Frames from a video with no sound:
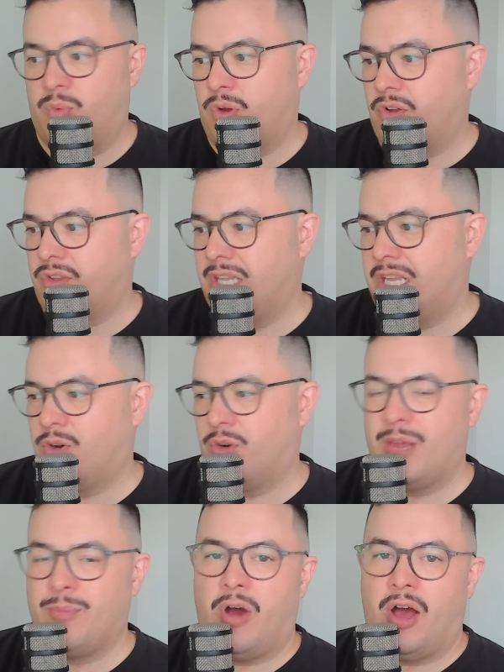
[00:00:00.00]
we've got Nico
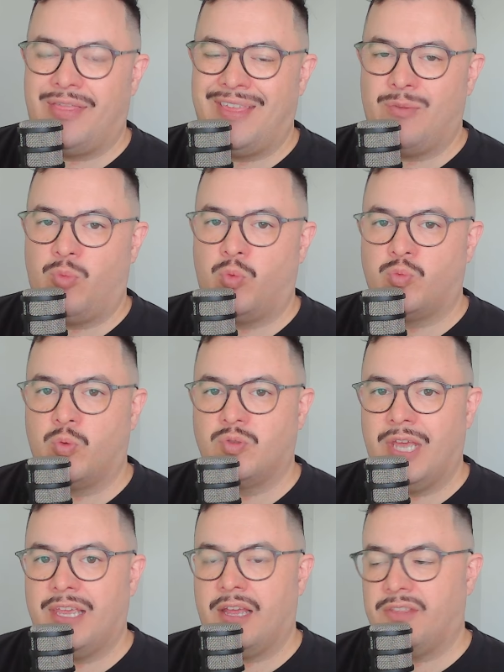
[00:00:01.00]
Rima, I think, will
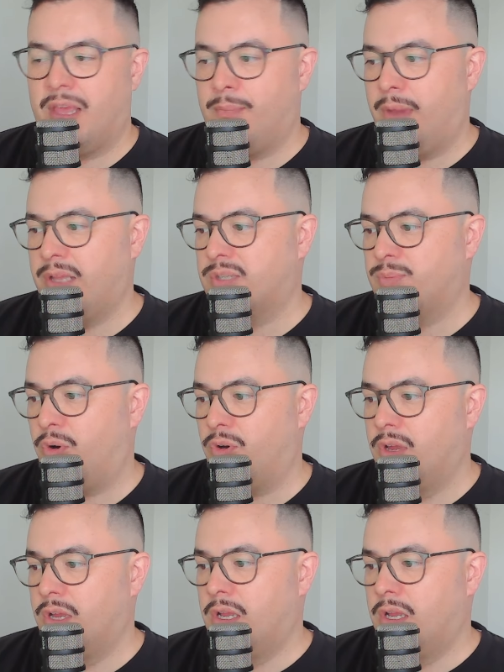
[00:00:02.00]
take out that main spot.